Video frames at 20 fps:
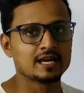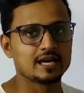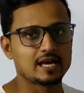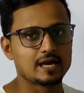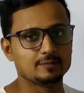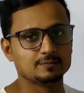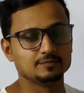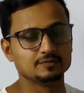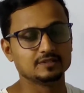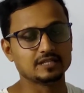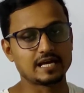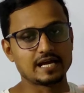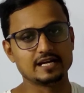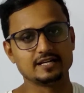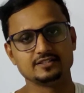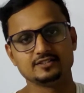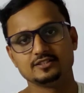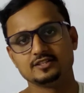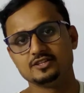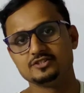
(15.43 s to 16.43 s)
and
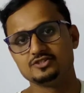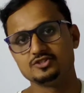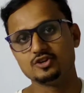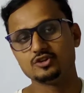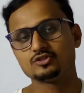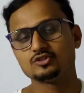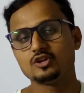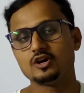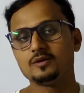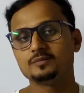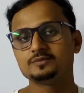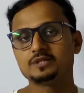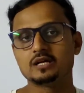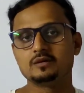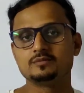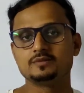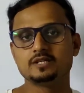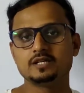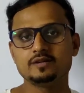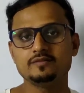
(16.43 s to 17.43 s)
the zeroth law of
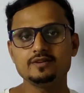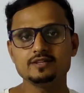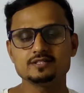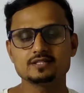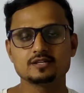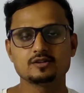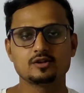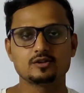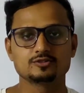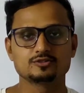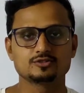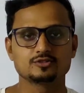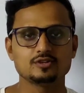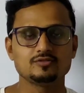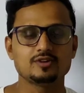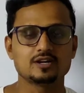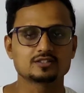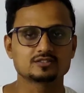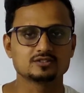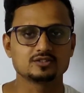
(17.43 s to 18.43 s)
thermodynamics and also
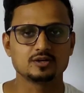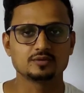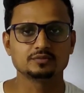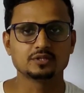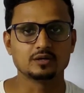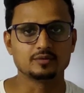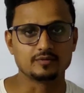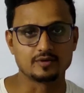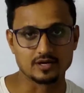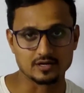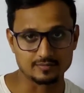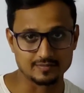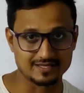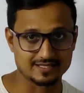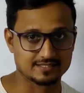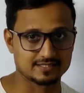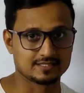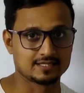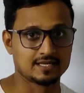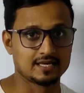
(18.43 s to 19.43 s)
the first law of
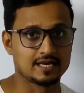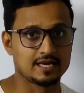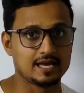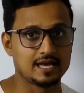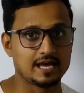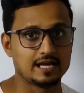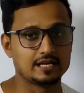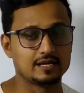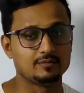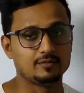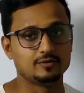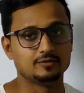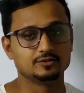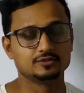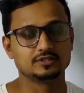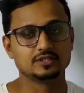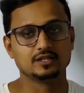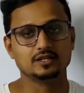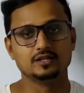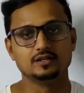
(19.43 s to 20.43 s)
thermodynamics and
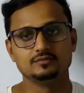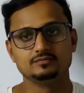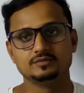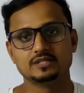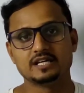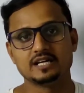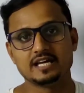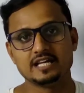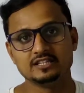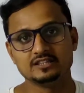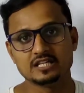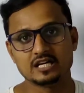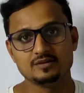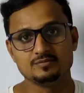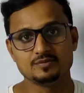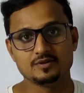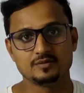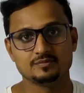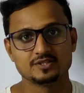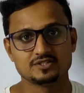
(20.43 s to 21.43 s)
about the
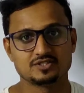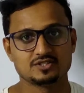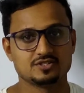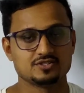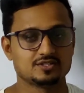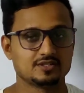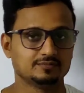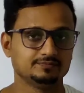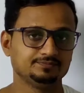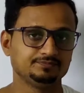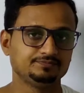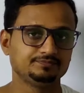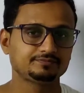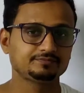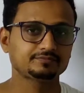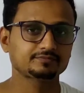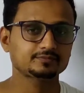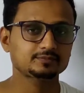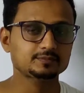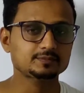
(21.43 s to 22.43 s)
enthalpy of the system.
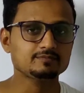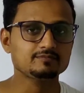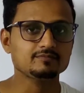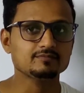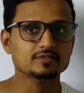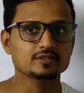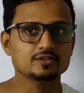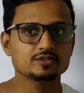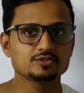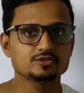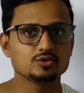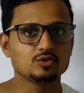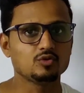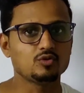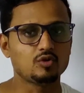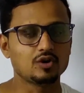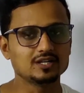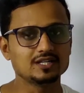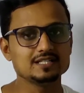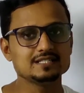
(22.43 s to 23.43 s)
So
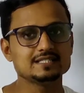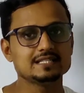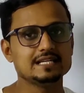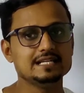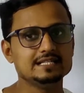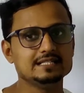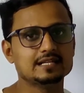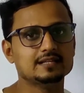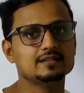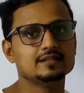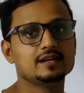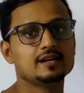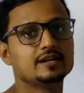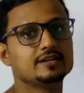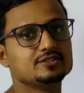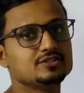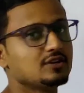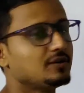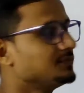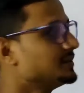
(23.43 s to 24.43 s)
what is internal
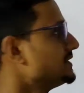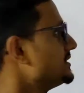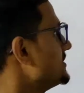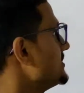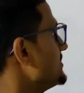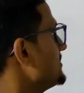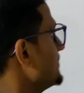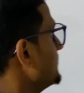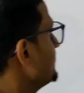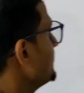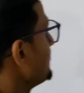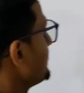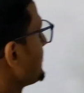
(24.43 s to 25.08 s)
energy of the system?